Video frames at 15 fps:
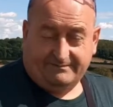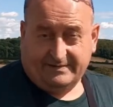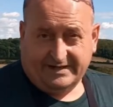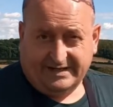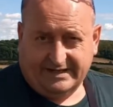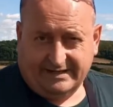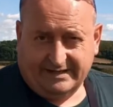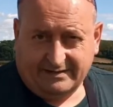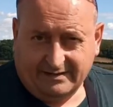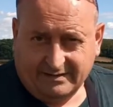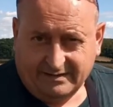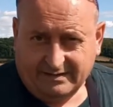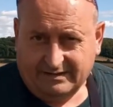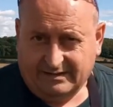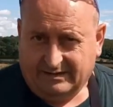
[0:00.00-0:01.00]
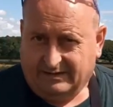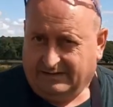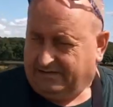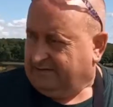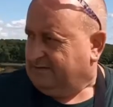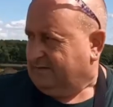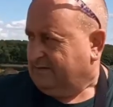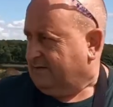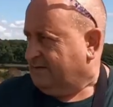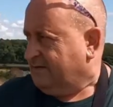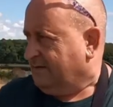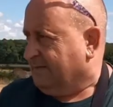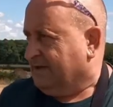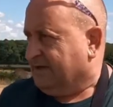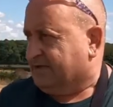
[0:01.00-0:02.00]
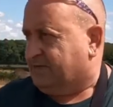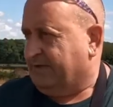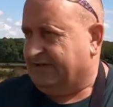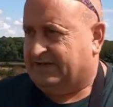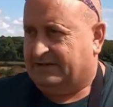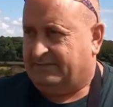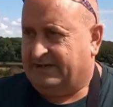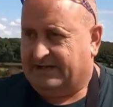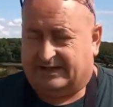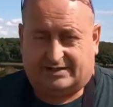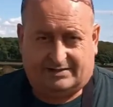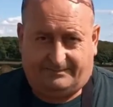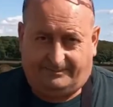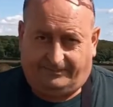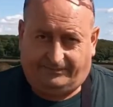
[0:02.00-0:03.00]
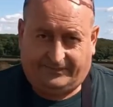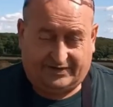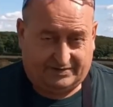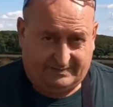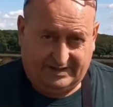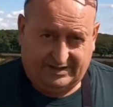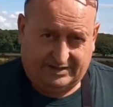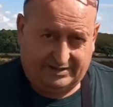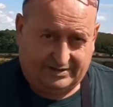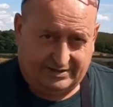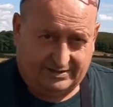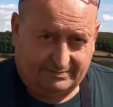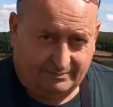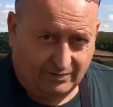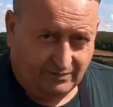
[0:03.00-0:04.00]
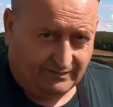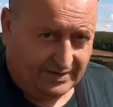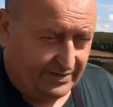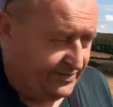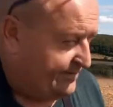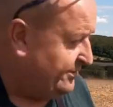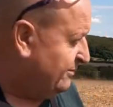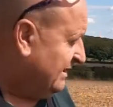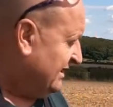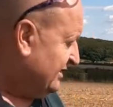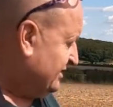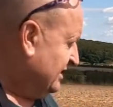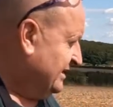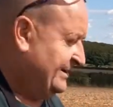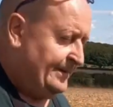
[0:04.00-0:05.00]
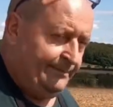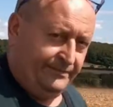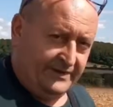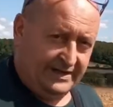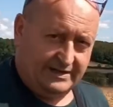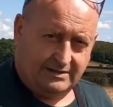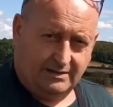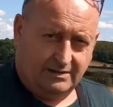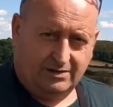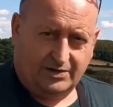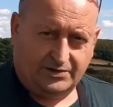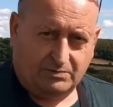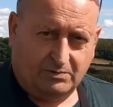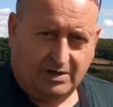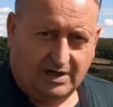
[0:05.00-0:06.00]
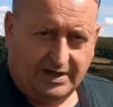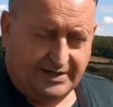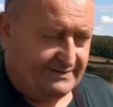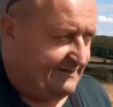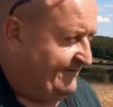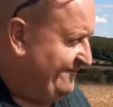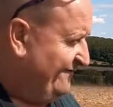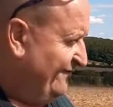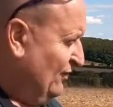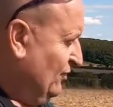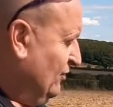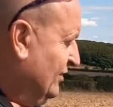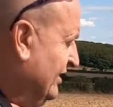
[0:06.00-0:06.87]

been here about 20 minutes, and the species that's moving through actually is large white. I've had four